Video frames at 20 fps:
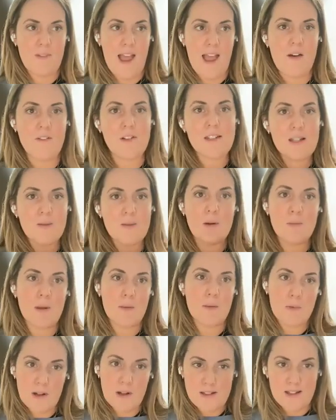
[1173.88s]
Having someone
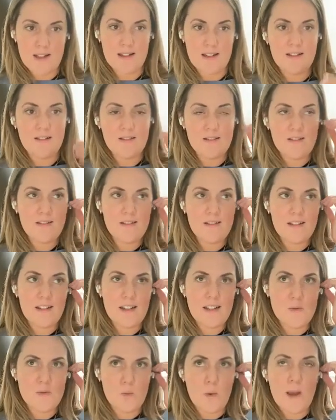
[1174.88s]
be present
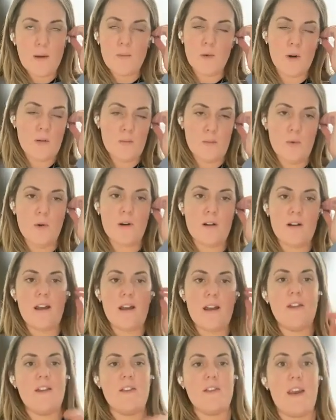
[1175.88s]
is way more important,
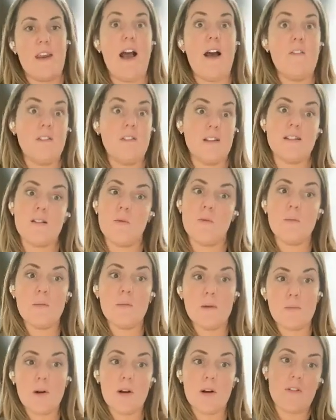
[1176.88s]
I think, than having someone
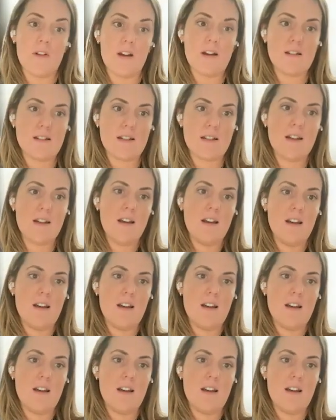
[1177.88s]
be perfect.